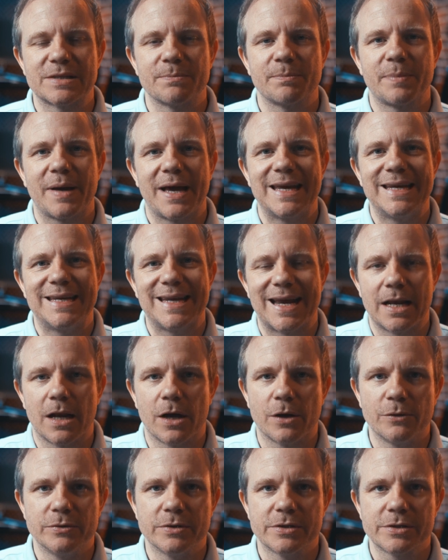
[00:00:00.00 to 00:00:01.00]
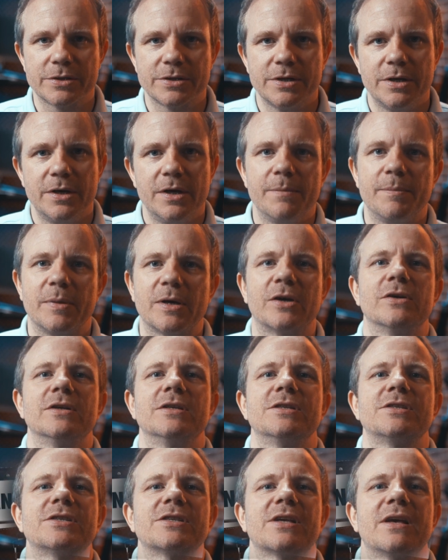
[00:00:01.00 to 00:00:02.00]
and payday loans,
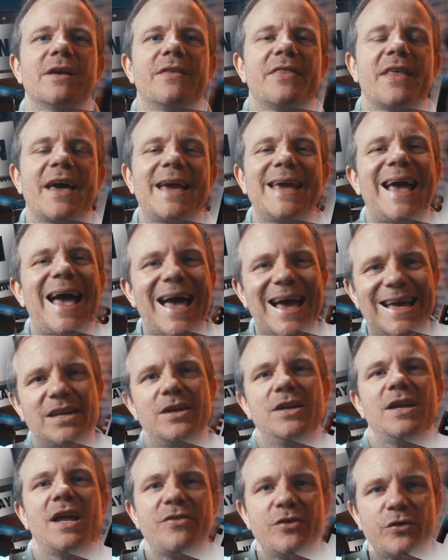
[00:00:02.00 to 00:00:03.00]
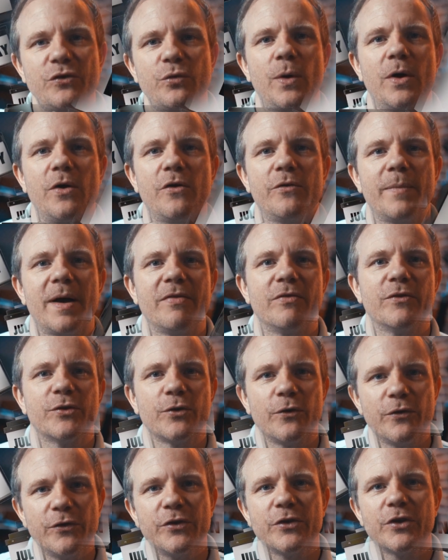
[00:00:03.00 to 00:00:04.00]
because they add another 12 months
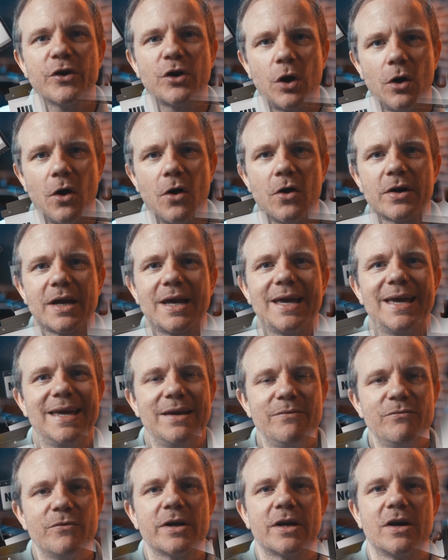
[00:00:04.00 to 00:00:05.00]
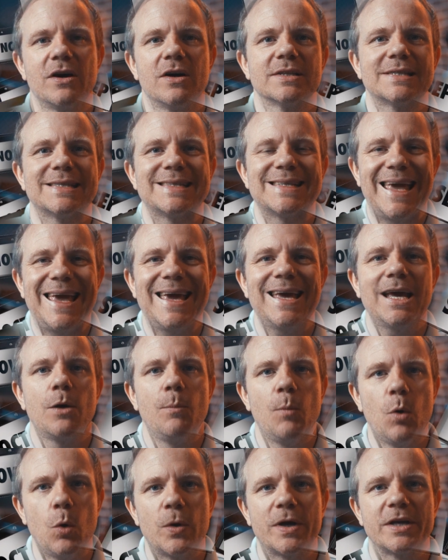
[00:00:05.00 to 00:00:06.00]
onto the clock in regards to getting a
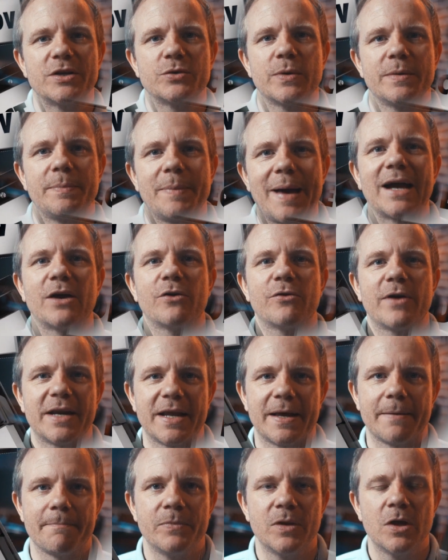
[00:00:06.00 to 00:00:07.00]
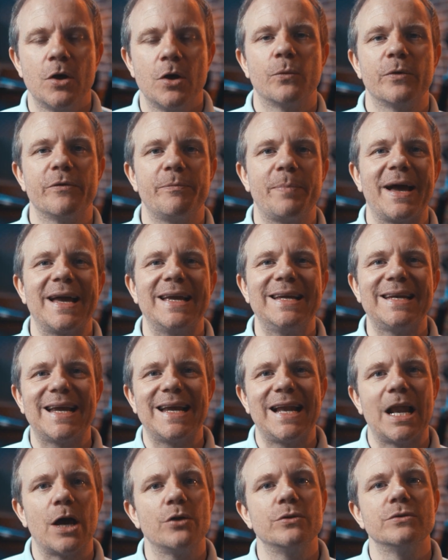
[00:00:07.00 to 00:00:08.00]
mortgage with bad credit. With payday
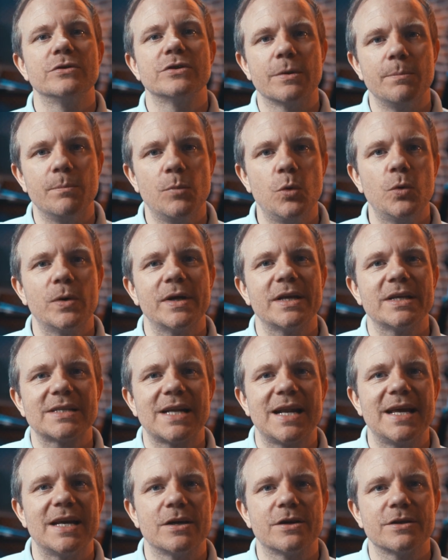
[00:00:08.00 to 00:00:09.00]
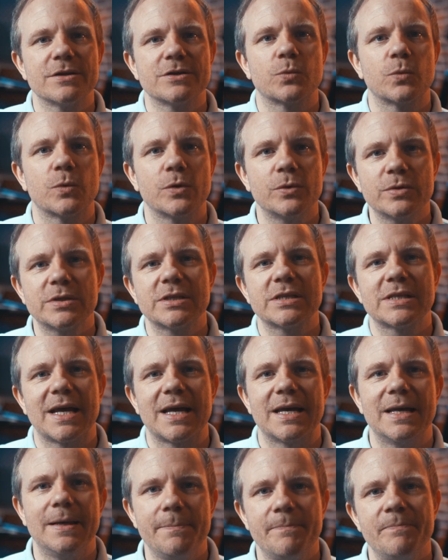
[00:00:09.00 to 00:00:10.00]
loans, the mortgage lenders will
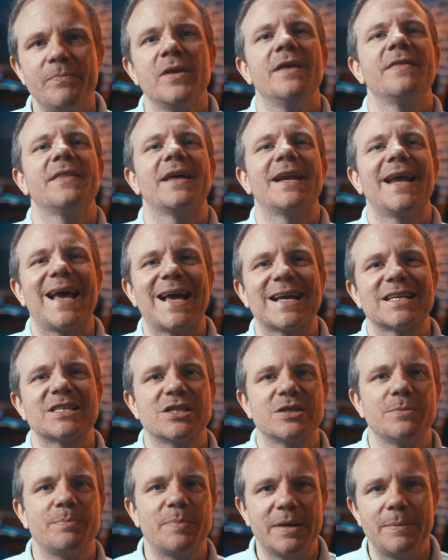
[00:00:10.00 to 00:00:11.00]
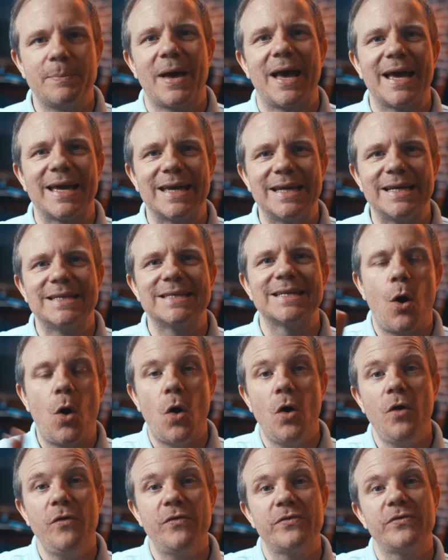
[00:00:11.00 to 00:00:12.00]
state that it has to be paid
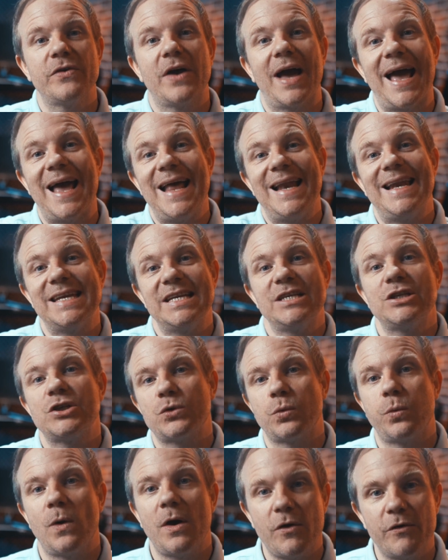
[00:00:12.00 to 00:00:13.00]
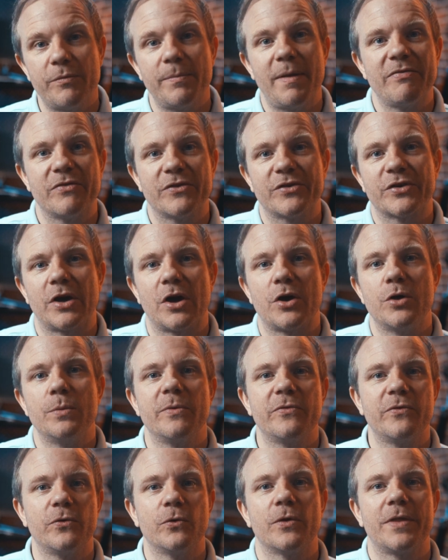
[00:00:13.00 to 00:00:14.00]
off at least 12 months ago
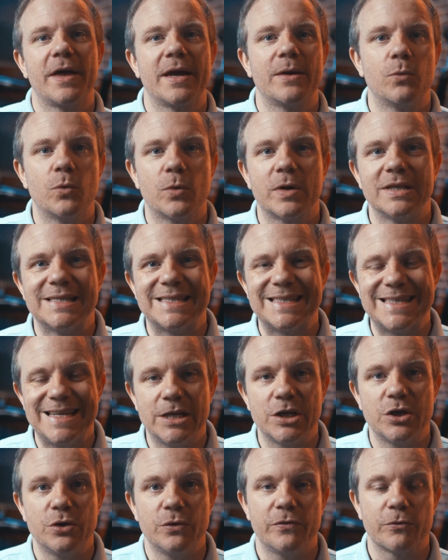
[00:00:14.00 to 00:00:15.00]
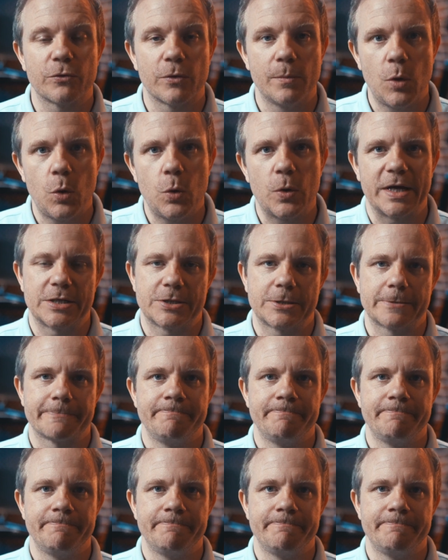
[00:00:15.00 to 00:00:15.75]
before they will consider you for a mortgage.